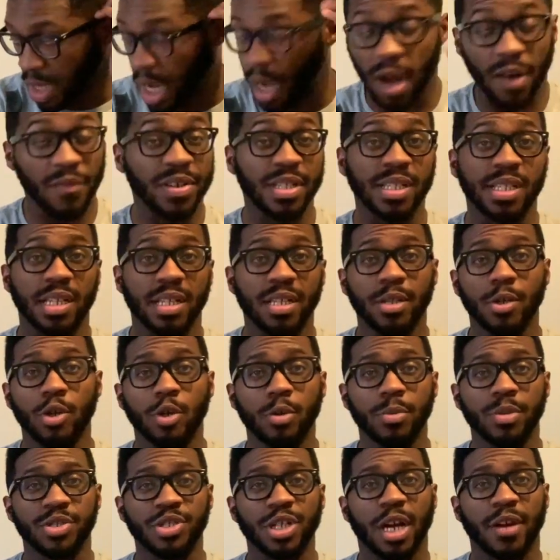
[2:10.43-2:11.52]
Obviously, the
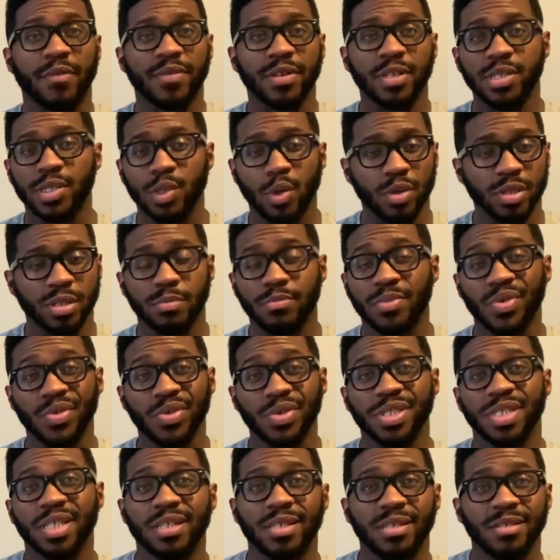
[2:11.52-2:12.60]
Uber driver is on some
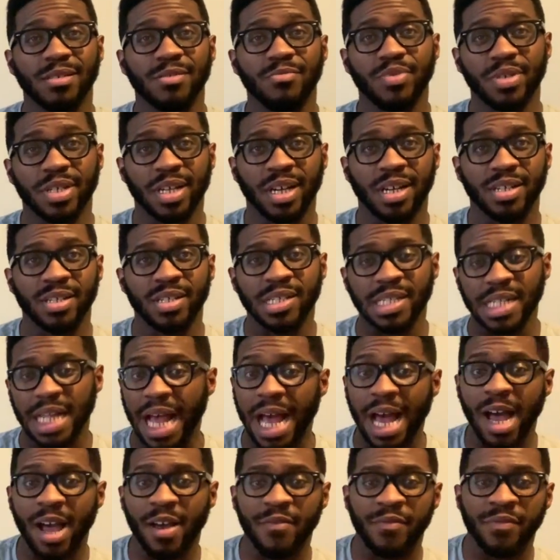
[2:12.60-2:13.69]
bullshit because
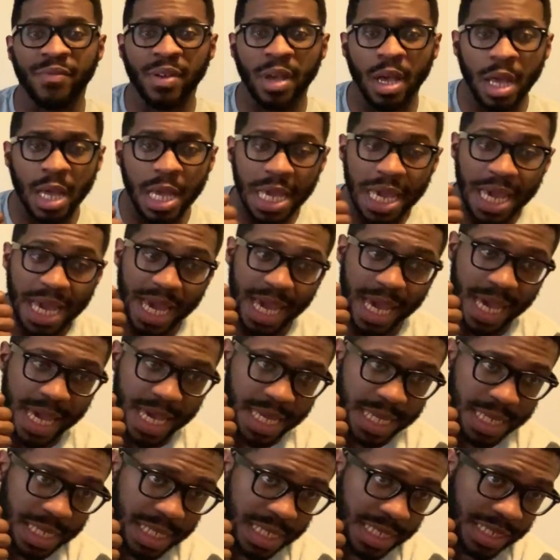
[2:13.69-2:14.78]
I have,
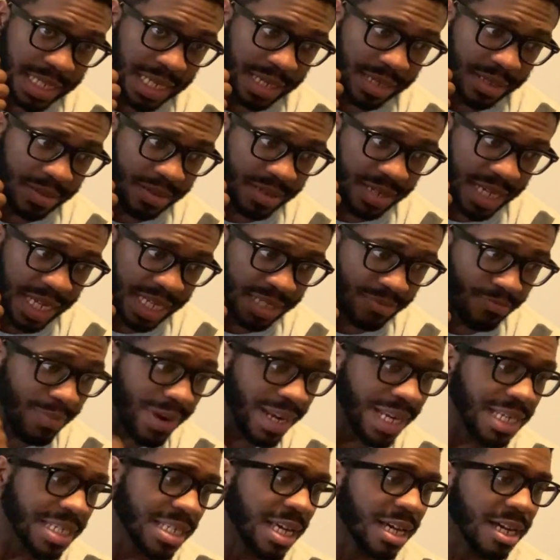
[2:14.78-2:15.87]
as
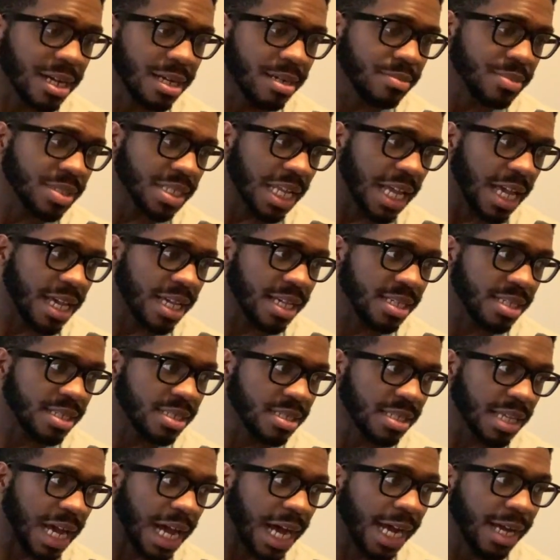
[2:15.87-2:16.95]
many times
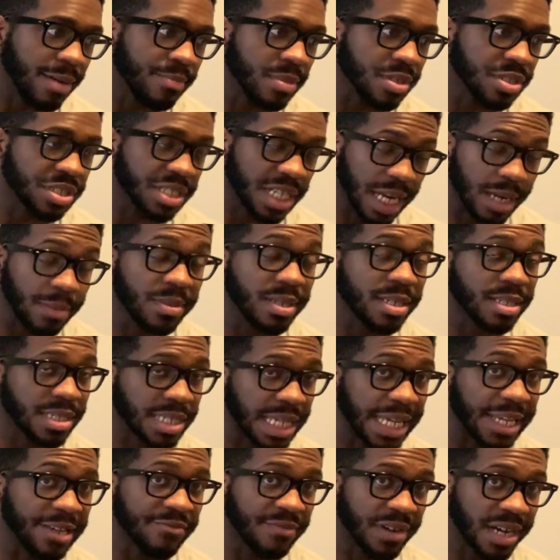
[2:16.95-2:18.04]
as I'm ashamed to
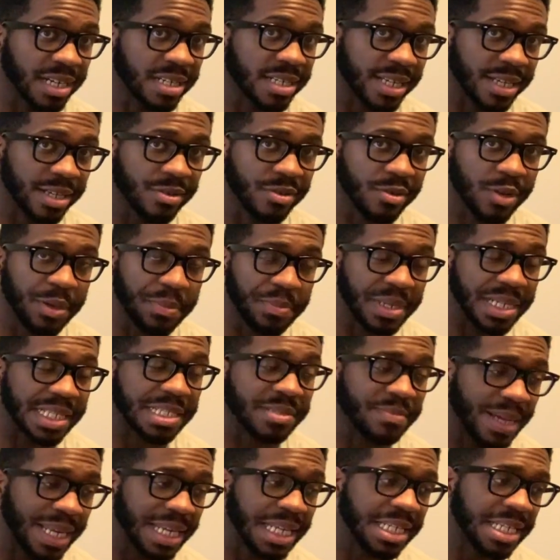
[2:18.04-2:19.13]
say right now, but as
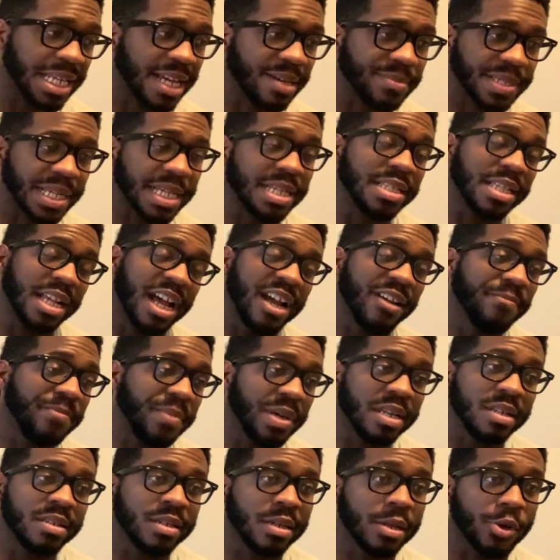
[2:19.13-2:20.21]
many times as I've
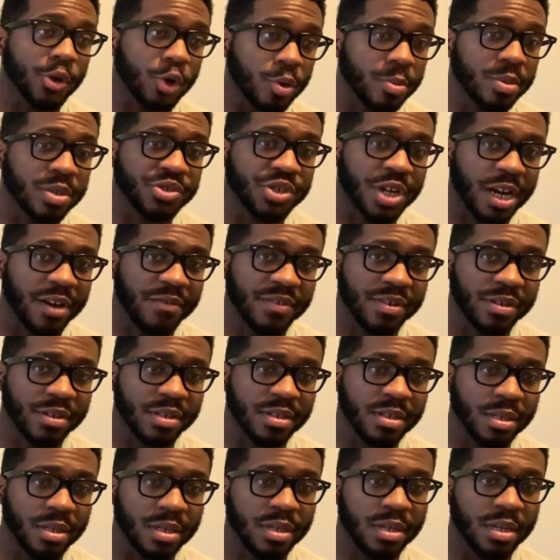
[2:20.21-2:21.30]
been in the Uber driver,
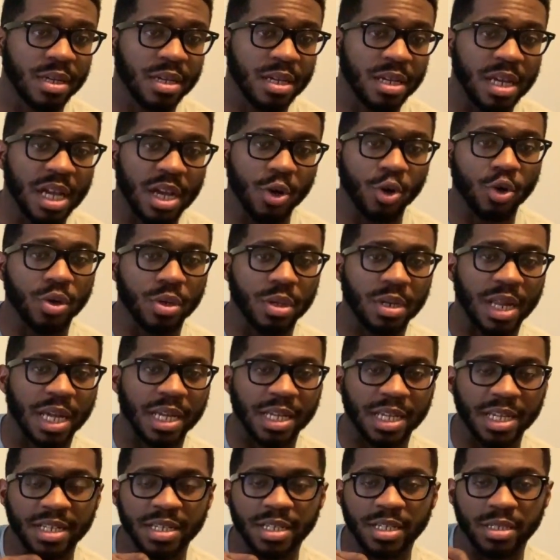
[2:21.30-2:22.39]

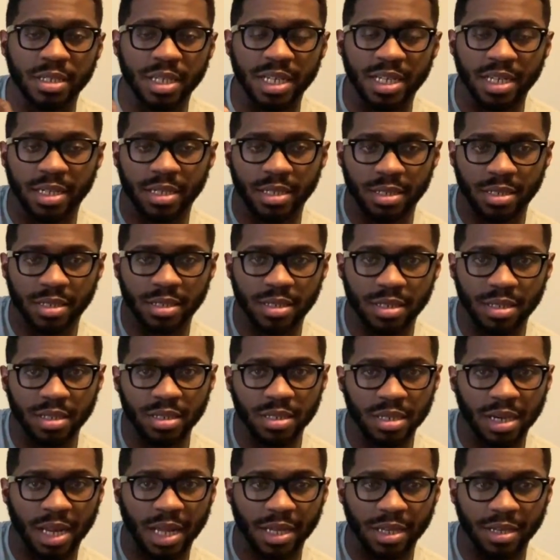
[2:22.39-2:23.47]
like in a, in a,
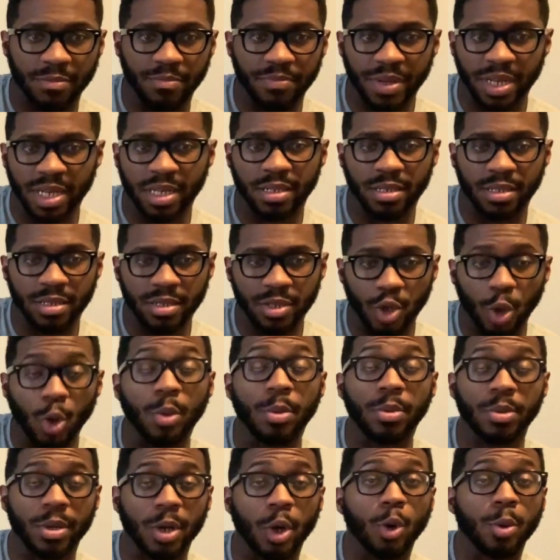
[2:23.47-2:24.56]
like been
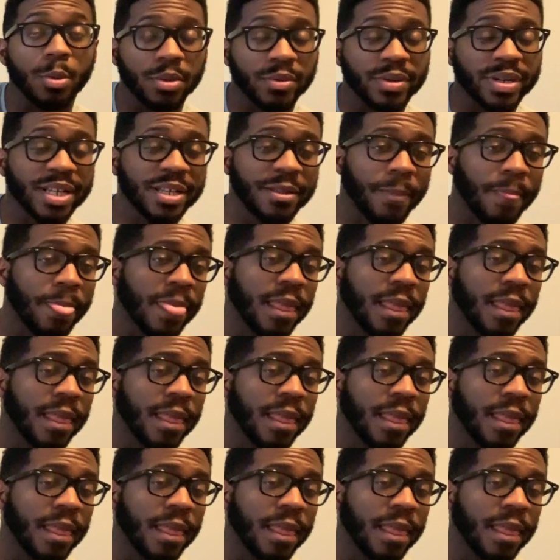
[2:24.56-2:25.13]
Uber, Ubering,